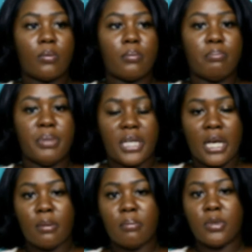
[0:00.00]

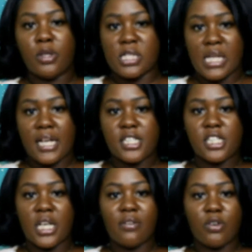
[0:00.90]
became the side
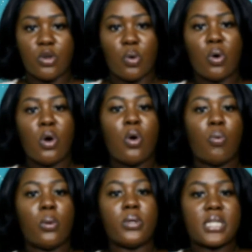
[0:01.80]
chick, even though
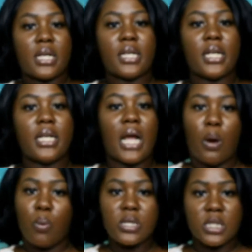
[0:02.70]
when we started dating I
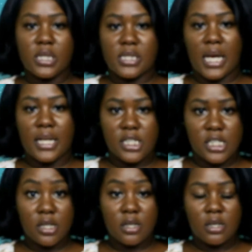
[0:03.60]
wasn't the side
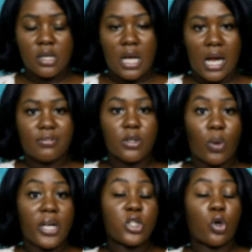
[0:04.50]
chick after
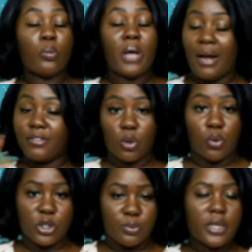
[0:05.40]
what he told me
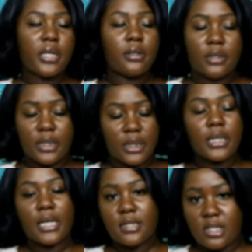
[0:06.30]
afterwards. But
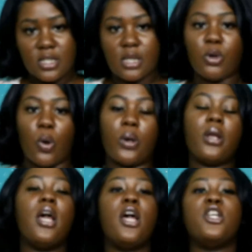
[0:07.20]
let's just keep going.
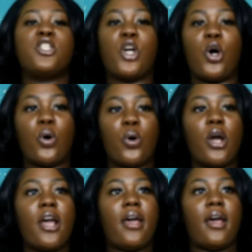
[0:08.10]
So
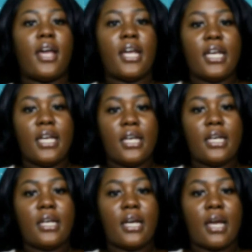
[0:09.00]

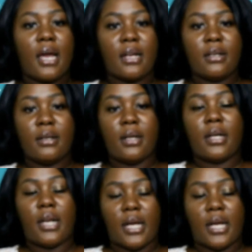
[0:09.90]
he and like